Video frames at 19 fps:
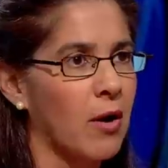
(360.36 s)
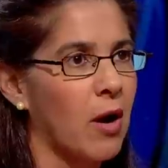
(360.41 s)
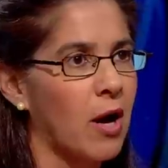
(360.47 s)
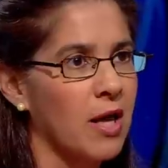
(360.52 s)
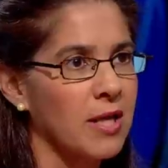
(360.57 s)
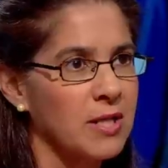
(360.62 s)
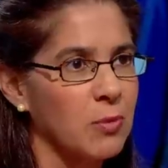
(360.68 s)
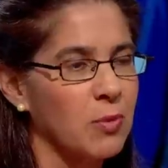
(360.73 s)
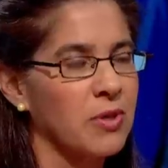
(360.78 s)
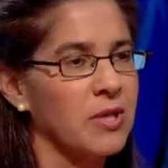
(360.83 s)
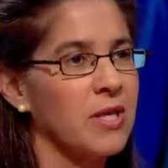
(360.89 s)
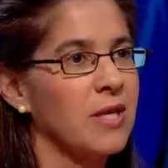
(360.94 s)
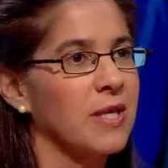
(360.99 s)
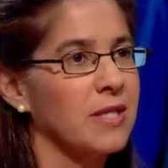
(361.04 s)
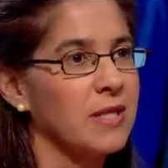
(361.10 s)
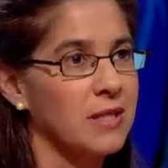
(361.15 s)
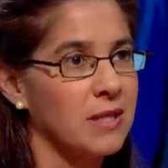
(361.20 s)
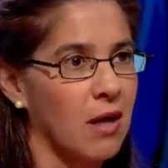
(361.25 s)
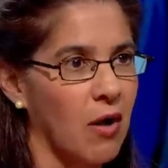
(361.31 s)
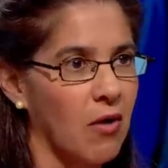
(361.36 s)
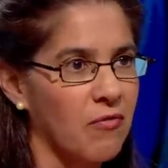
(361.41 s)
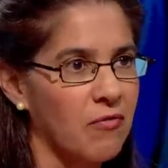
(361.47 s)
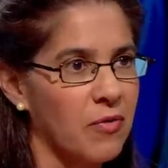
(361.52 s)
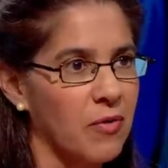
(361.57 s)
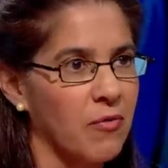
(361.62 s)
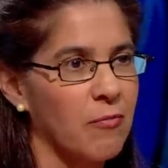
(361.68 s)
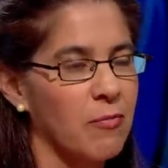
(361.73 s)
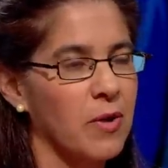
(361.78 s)
at odds within
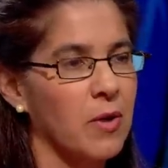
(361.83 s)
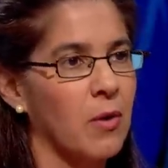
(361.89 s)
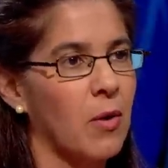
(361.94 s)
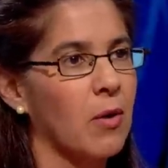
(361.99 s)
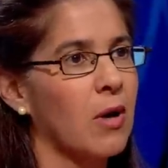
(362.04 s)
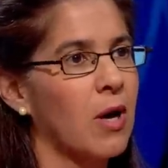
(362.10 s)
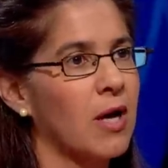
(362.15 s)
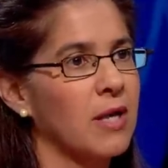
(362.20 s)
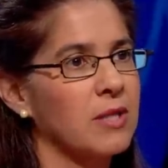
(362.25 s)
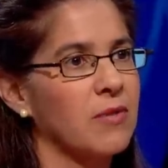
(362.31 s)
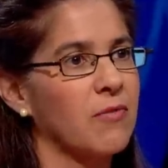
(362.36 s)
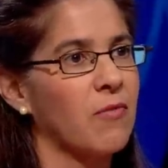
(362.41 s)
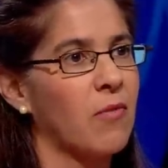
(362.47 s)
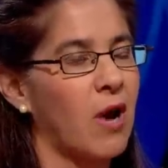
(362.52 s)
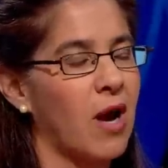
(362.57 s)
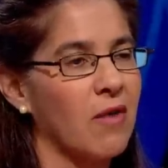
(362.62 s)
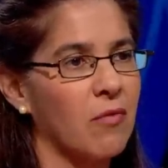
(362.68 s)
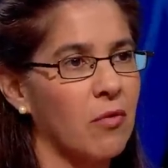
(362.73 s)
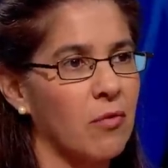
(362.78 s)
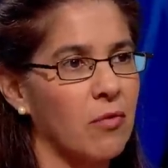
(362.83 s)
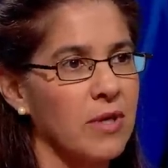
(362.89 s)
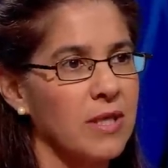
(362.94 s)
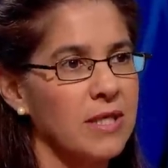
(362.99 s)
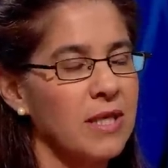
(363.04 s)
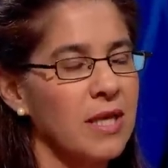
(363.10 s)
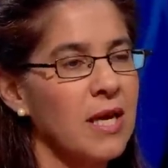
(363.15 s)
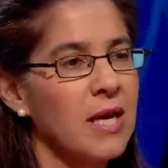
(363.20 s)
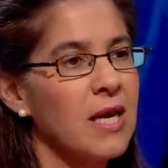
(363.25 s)
itself. There have been all kinds of
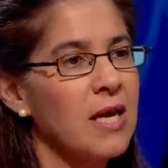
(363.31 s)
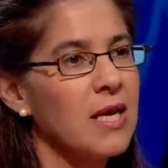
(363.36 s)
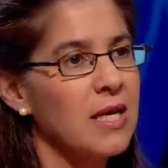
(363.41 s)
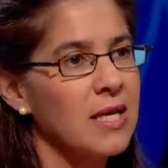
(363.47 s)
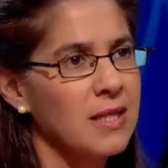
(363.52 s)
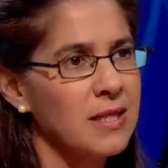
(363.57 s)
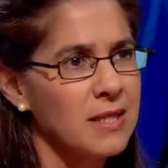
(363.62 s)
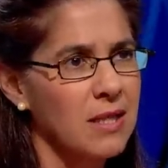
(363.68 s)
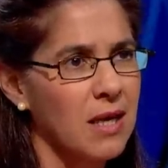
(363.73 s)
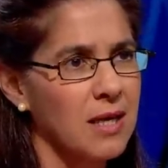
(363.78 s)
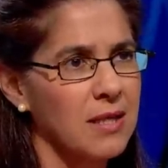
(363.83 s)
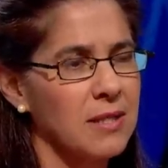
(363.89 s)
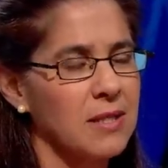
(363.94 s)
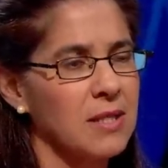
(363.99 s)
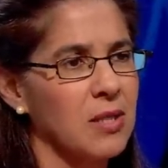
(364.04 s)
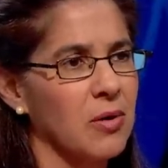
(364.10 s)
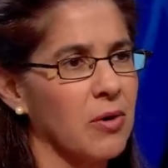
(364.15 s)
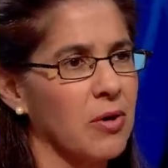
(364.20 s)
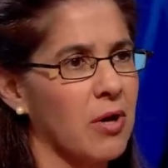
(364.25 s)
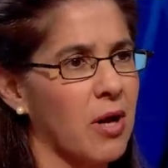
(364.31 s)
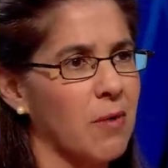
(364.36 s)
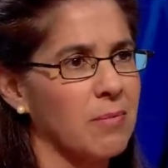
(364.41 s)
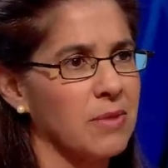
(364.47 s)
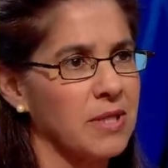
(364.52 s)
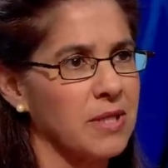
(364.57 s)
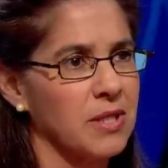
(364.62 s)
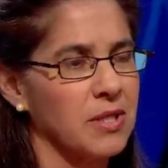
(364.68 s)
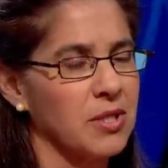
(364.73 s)
rivalries inside the Syrian
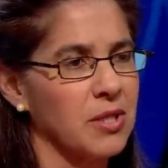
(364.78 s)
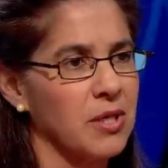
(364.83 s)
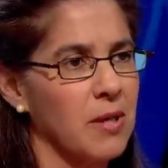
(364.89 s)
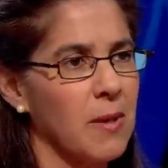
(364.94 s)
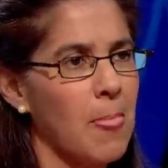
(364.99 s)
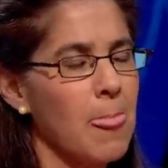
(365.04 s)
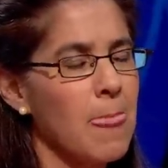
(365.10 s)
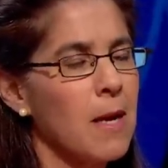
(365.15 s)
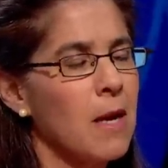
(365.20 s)
opposition.